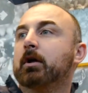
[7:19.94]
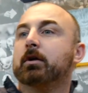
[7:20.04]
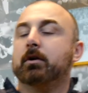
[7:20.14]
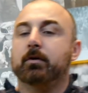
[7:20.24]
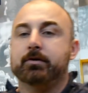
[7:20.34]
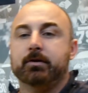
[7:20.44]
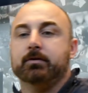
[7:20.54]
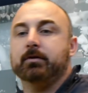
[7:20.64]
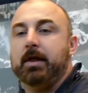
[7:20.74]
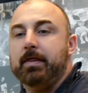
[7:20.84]
you know, it's
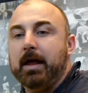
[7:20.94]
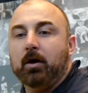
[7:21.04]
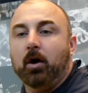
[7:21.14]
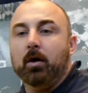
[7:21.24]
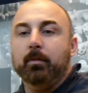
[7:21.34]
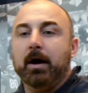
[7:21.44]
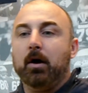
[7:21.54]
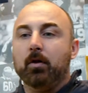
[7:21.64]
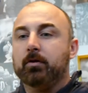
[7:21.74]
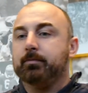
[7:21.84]
just they caught my
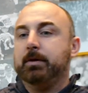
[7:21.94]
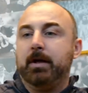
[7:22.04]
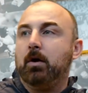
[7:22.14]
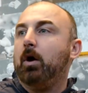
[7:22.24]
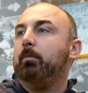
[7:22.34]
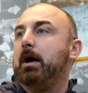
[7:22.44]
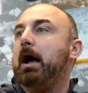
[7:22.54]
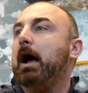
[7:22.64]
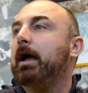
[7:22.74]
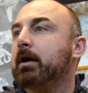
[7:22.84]

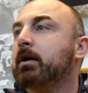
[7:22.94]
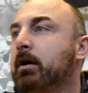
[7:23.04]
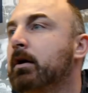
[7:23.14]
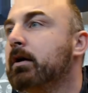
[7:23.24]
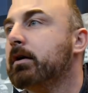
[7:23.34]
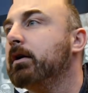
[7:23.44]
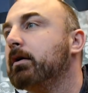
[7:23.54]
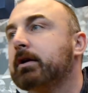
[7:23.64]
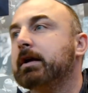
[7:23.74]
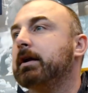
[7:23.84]
eye. Mm-hmm. You
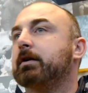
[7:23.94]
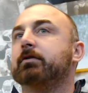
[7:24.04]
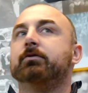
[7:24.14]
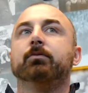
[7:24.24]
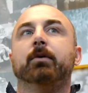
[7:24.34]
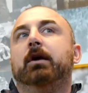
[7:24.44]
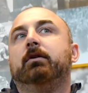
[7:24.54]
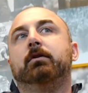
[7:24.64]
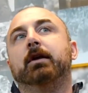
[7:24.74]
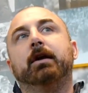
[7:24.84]
know, the connections you
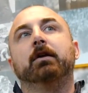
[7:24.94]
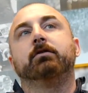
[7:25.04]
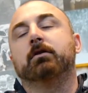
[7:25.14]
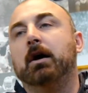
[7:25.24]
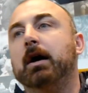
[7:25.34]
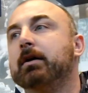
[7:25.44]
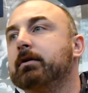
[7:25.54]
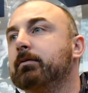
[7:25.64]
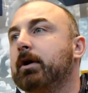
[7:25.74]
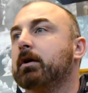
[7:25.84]
make, they catch your eye, and
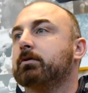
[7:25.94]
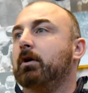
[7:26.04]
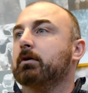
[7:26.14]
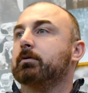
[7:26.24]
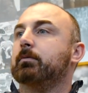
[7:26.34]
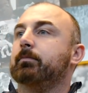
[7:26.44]
you want to go talk to them.